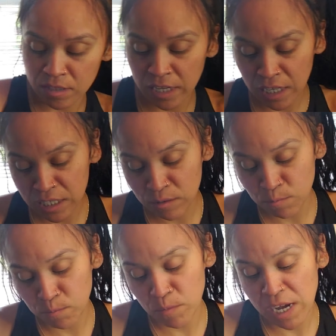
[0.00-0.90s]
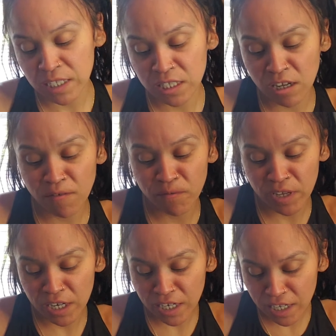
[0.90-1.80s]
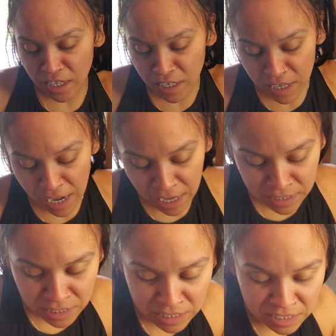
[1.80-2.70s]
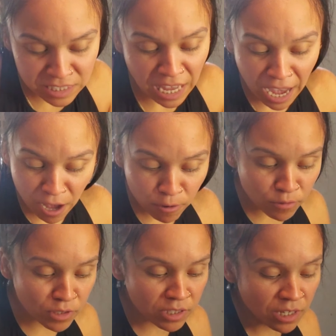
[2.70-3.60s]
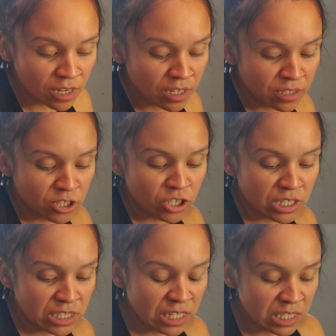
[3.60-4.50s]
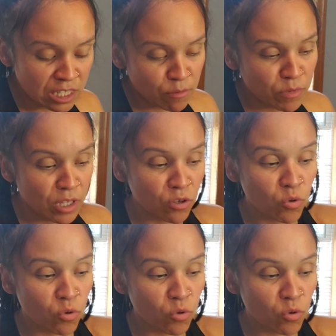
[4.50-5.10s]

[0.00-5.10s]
Like, as convenient as it sounds to just get something